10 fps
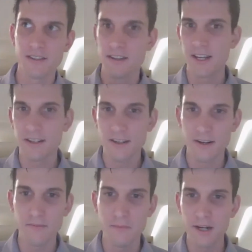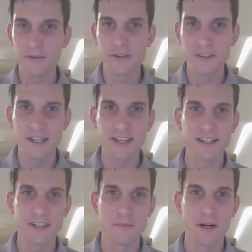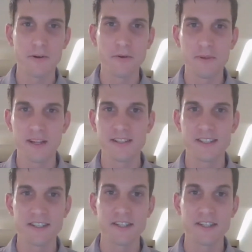to that kind of micro scale and microplastics,